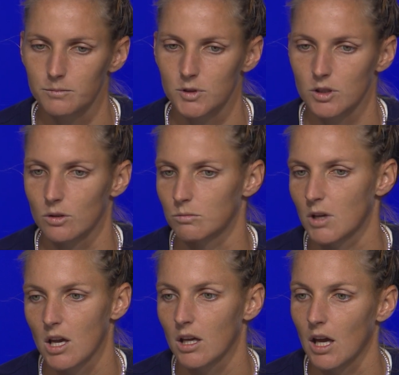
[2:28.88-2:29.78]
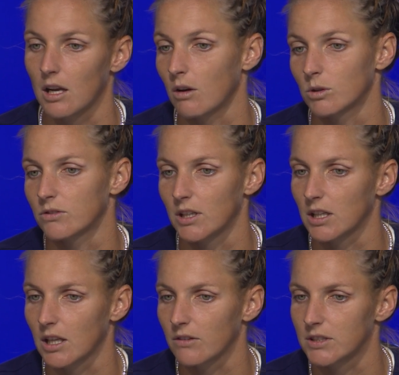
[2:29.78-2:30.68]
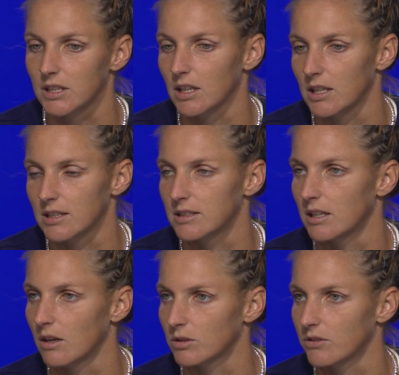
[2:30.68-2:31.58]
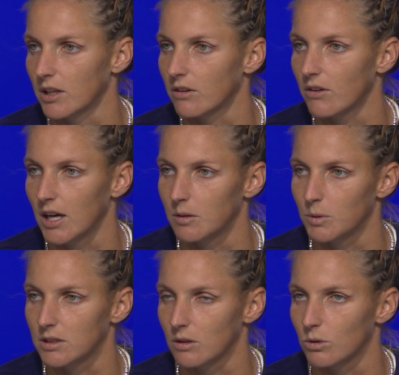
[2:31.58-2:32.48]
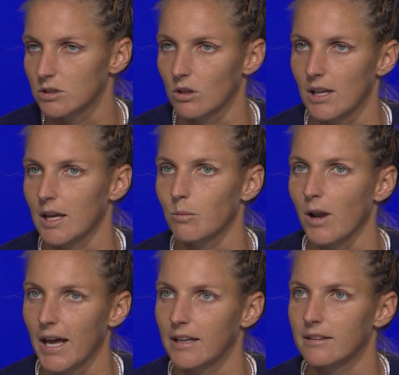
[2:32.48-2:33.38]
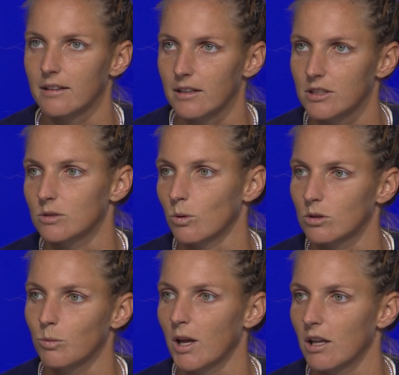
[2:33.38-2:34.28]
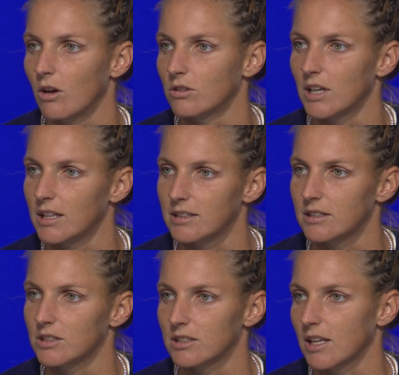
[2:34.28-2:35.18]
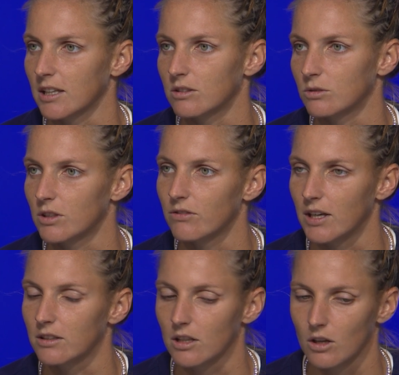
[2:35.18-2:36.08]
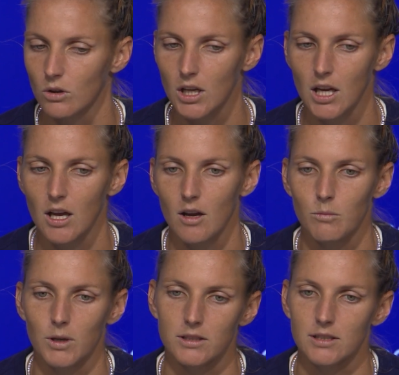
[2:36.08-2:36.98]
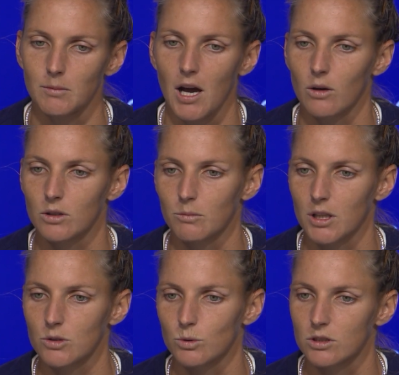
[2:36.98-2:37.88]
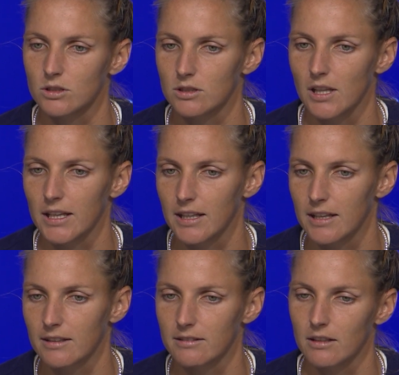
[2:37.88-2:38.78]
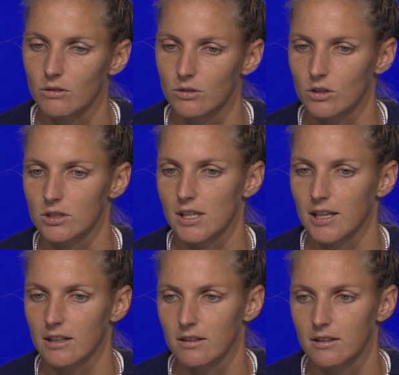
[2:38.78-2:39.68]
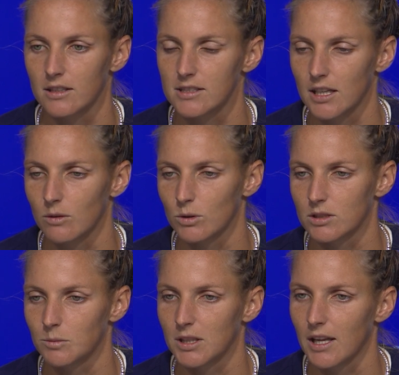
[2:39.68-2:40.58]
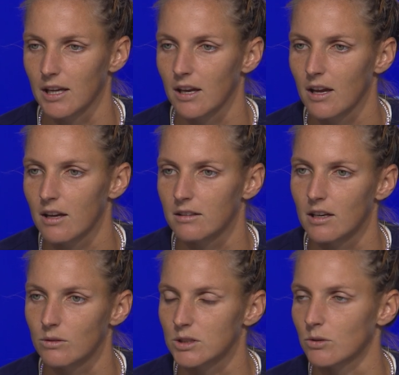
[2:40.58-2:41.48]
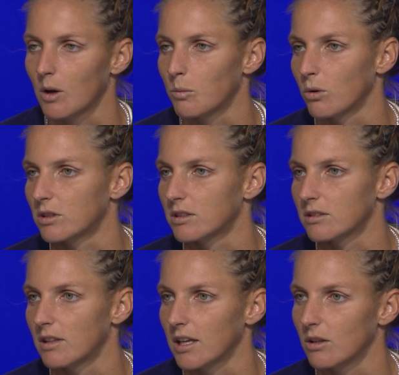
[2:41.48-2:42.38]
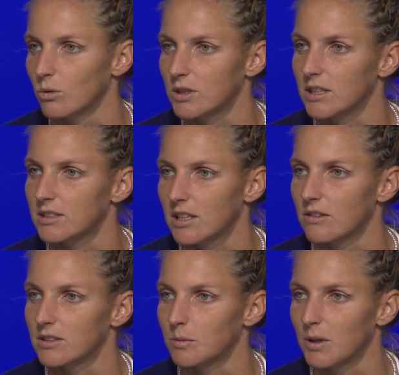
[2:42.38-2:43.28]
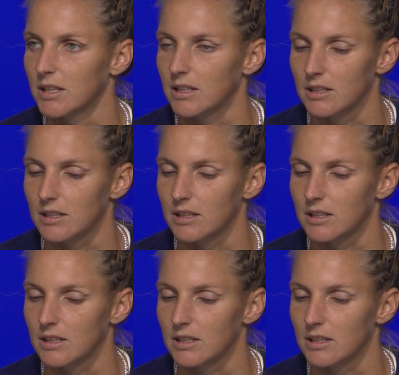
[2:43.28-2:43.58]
So yeah, and I was feeling, like, physically, as I said, I was feeling fine, but it was not, like, planned that I just want to play long rallies and just, like, to defend, you know. But somehow the match was like that. And then, of course, like, in the third set, it was a bit, like, nervous. We were both, like, losing serves a bit.